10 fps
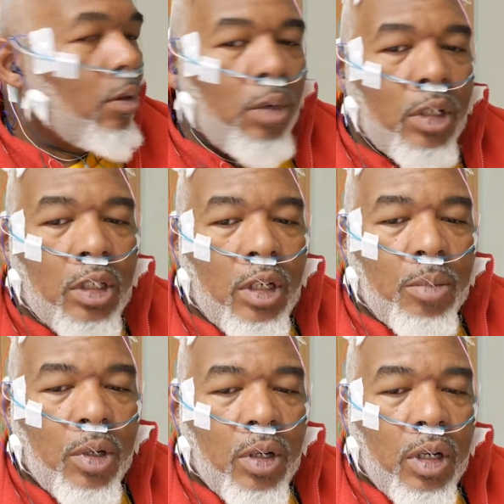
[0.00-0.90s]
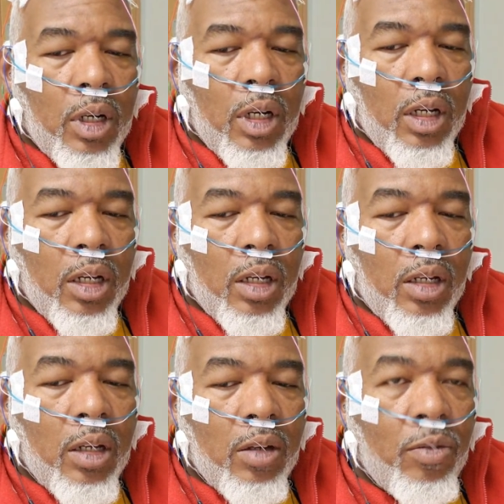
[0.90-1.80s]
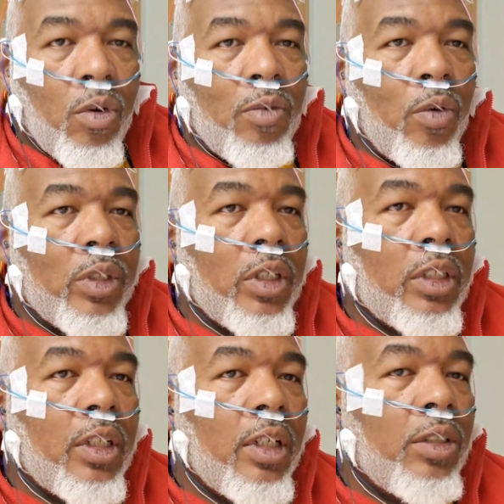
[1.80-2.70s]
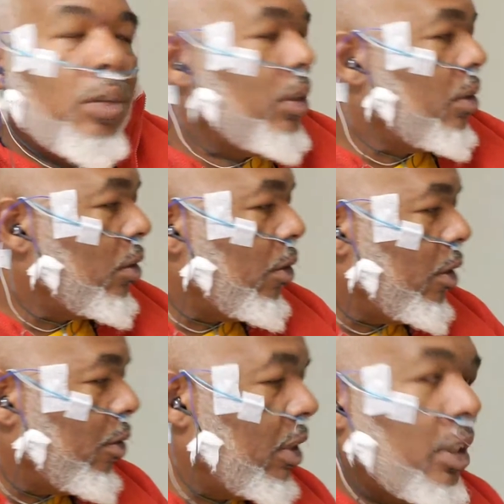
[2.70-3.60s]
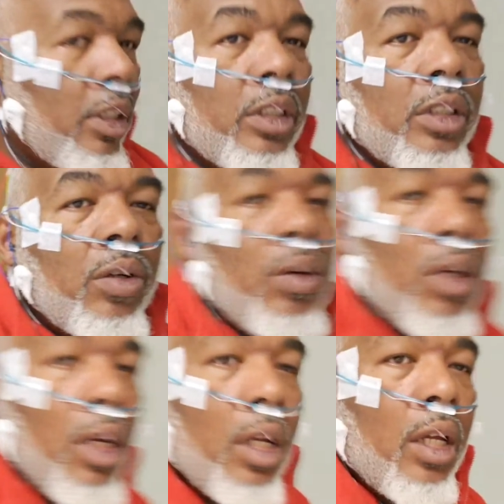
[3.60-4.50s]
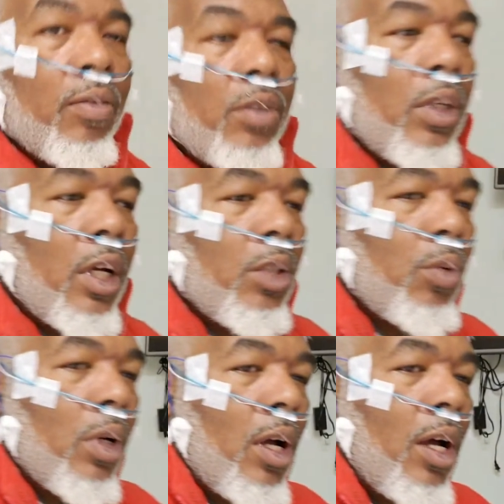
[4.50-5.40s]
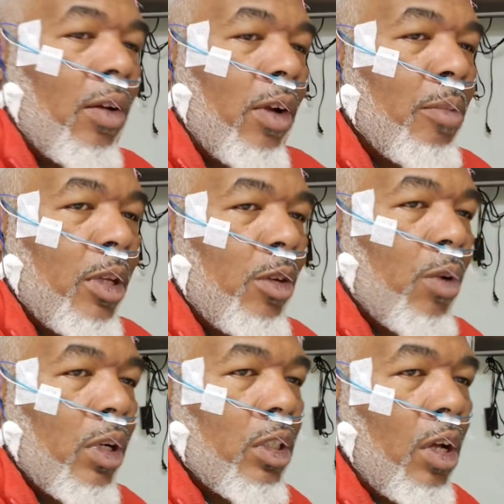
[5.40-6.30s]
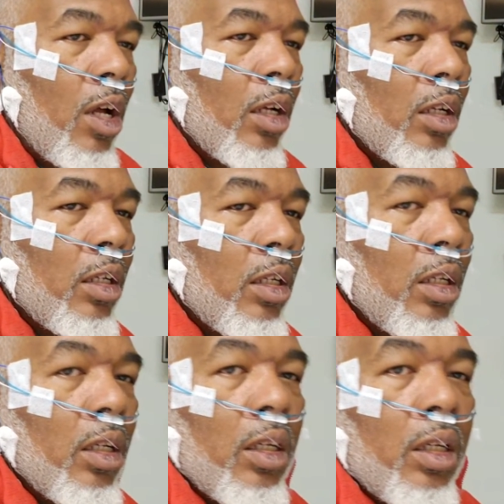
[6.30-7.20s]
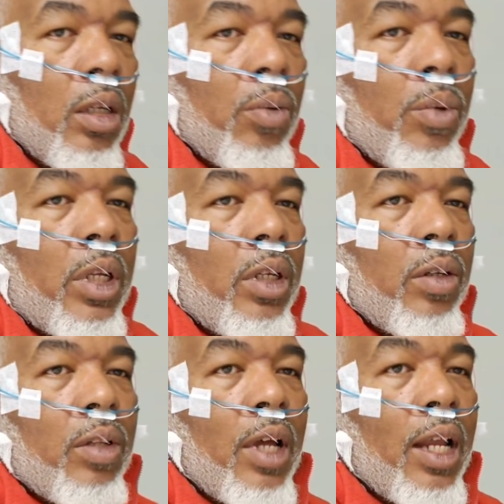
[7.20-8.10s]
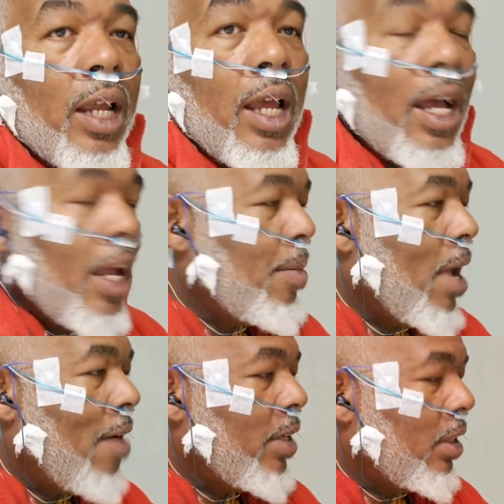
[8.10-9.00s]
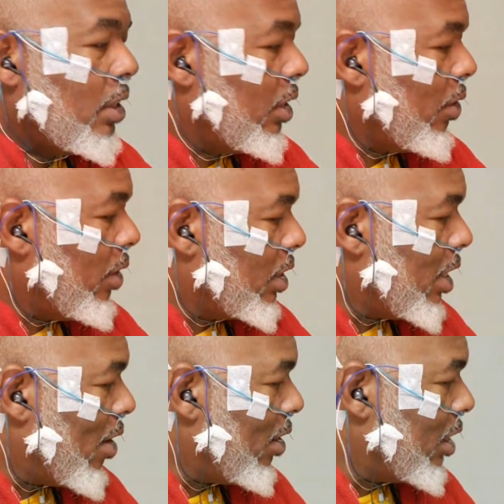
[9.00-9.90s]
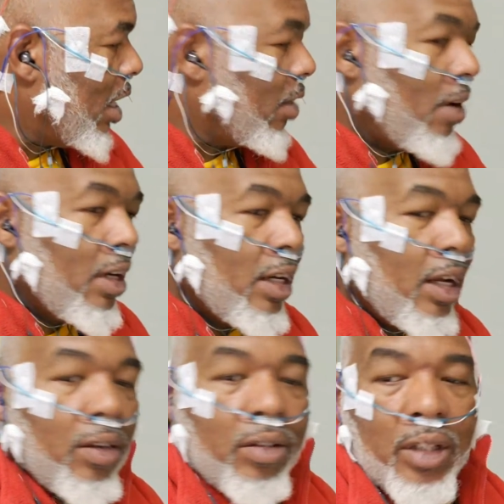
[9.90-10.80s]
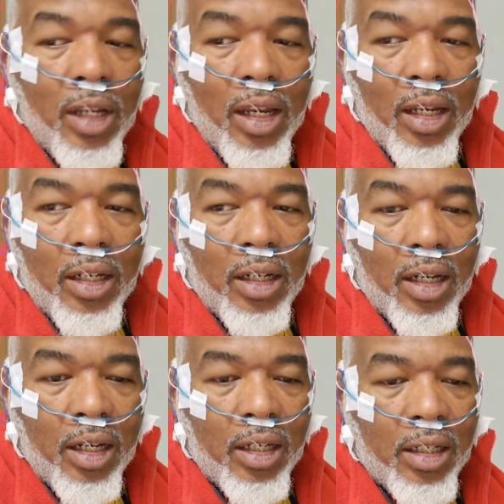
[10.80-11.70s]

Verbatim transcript: what is the number? 446920336. So if you guys want to holler at me, you want to talk, we can do that. I am having a serious gout attack right now. And uh,